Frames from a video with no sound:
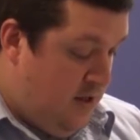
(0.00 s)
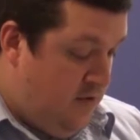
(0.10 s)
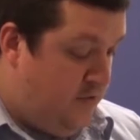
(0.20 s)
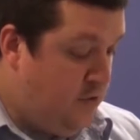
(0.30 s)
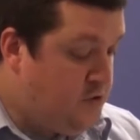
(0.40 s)

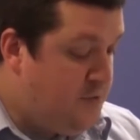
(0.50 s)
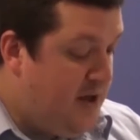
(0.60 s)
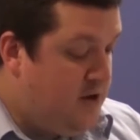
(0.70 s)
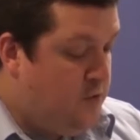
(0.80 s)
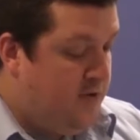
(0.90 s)
For those
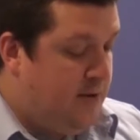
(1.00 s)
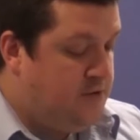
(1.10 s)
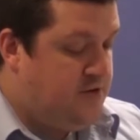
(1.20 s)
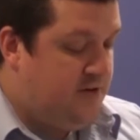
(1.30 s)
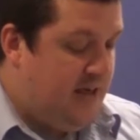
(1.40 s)
men who were
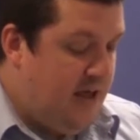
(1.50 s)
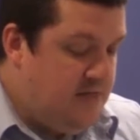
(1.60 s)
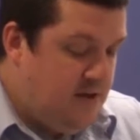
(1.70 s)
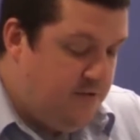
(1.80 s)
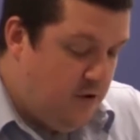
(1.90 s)
able to
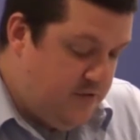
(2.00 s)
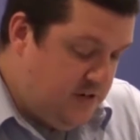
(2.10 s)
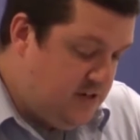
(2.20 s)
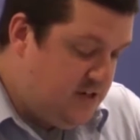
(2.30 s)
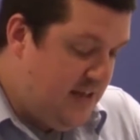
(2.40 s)
regain their
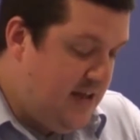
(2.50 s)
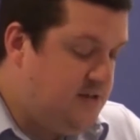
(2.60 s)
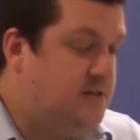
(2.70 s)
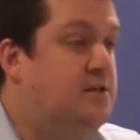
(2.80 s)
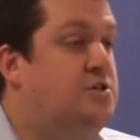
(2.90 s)
forfeited
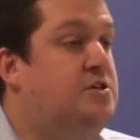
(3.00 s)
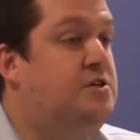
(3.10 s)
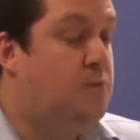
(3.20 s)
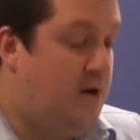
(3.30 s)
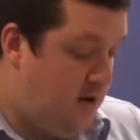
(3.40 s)
estates, the
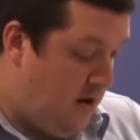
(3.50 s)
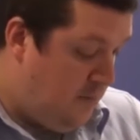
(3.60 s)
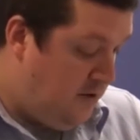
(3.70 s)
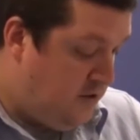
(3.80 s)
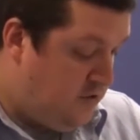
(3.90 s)
escheats were a
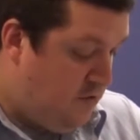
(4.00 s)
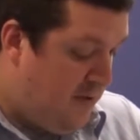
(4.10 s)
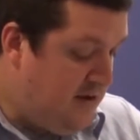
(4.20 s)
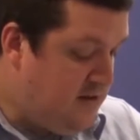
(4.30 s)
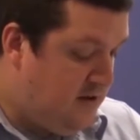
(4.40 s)
blunt
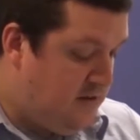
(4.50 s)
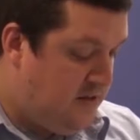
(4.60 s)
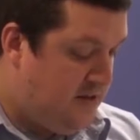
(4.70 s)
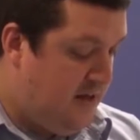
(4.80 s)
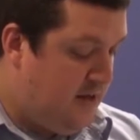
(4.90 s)
reminder that
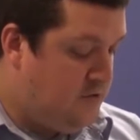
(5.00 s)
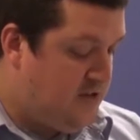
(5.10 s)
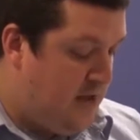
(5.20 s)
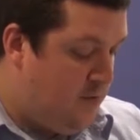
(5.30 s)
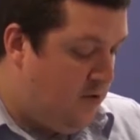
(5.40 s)
the king was
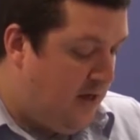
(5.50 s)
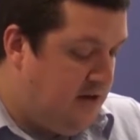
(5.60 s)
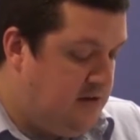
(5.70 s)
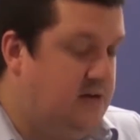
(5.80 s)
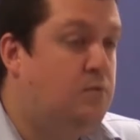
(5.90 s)
able and
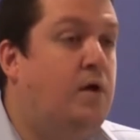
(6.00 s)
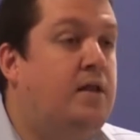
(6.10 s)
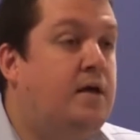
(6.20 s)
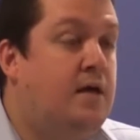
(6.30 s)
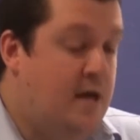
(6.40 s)
indeed
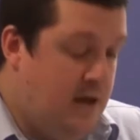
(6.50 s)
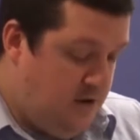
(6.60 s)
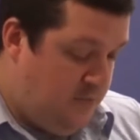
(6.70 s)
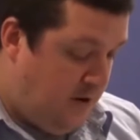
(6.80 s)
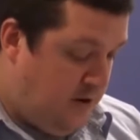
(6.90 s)
willing
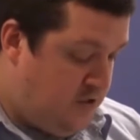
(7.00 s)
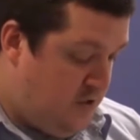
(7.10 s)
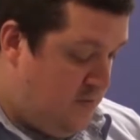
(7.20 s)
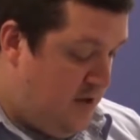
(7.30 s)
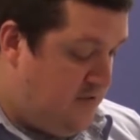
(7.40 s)
to punish
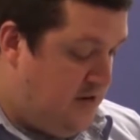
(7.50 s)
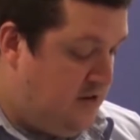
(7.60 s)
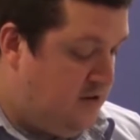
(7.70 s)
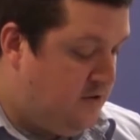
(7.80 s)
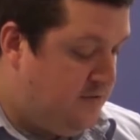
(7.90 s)
them if they did
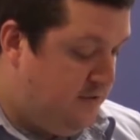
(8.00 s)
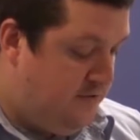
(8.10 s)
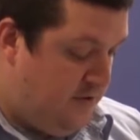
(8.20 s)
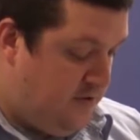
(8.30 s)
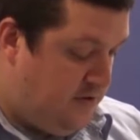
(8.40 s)
not
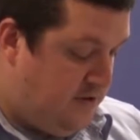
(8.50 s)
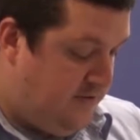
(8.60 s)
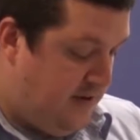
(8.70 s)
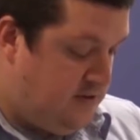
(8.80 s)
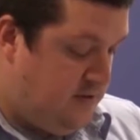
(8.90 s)
fulfil their
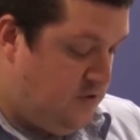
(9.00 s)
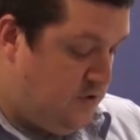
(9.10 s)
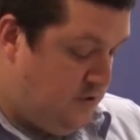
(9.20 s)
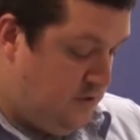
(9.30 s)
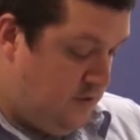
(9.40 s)
defensive
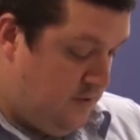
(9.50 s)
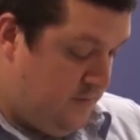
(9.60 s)
duties.